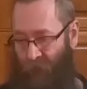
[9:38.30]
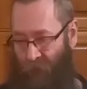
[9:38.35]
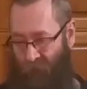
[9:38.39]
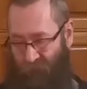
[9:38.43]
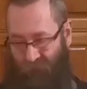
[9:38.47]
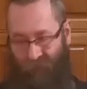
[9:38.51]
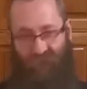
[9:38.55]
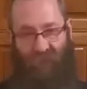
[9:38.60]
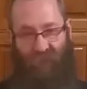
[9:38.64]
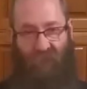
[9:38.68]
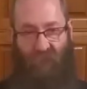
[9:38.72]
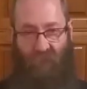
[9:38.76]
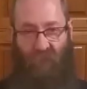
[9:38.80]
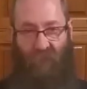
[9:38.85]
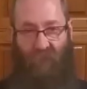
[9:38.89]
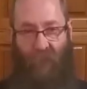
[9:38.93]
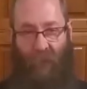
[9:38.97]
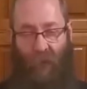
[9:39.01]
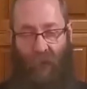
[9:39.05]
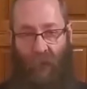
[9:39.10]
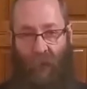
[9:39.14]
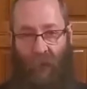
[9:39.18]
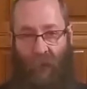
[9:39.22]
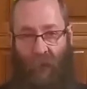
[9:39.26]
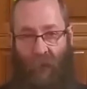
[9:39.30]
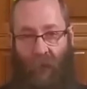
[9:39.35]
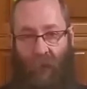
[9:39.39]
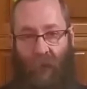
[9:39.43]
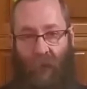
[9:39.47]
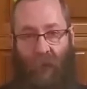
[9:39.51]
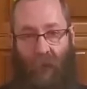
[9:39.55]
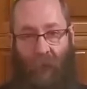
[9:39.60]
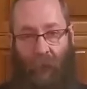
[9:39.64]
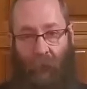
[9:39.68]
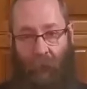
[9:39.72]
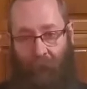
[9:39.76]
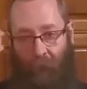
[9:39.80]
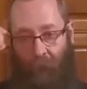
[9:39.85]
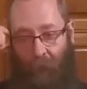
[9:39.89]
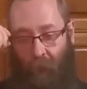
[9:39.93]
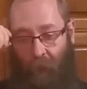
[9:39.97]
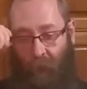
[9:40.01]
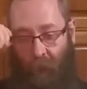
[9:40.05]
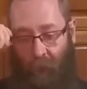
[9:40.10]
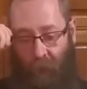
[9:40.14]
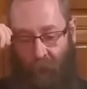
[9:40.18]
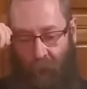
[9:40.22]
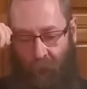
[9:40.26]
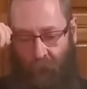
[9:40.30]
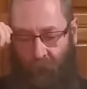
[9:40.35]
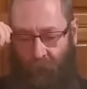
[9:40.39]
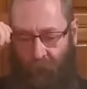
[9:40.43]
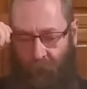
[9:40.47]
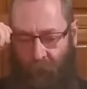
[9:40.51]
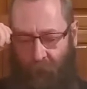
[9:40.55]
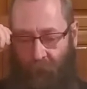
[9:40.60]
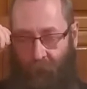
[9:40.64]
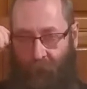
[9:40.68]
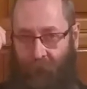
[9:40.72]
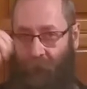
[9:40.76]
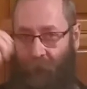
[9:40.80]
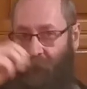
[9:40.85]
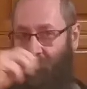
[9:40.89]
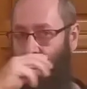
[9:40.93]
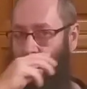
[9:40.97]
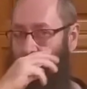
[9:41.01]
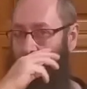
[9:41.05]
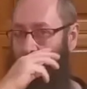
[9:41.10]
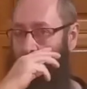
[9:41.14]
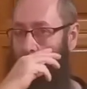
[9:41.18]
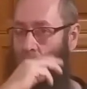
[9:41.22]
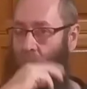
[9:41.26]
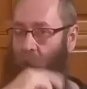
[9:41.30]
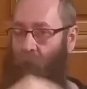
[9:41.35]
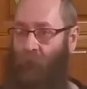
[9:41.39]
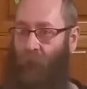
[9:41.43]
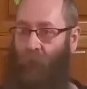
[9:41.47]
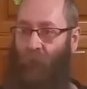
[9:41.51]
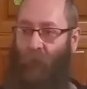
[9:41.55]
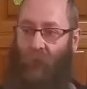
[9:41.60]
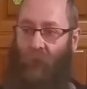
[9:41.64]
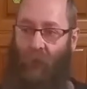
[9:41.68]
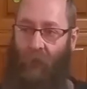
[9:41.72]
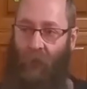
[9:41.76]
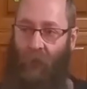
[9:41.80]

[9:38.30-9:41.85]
Batter bowl. It's awesome. We bought ours at Rule King.